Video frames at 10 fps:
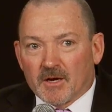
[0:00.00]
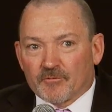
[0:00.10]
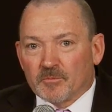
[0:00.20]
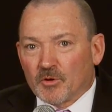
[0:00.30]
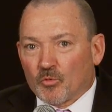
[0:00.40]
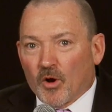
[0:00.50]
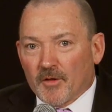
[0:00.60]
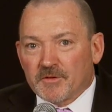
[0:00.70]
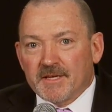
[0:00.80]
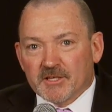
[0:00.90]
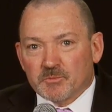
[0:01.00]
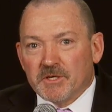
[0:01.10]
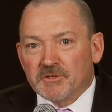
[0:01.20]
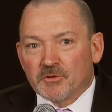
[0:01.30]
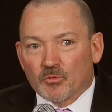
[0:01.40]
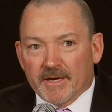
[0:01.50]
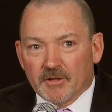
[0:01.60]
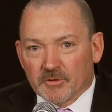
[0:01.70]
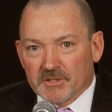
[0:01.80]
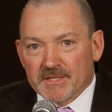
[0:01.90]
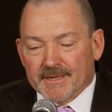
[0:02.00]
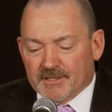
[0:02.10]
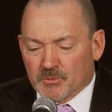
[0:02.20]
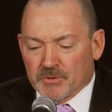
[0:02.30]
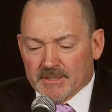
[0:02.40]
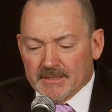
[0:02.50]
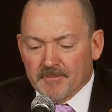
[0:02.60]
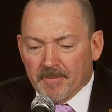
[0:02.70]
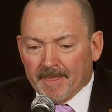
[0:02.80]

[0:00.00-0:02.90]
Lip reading: from the Roth TSP to the regular TSP.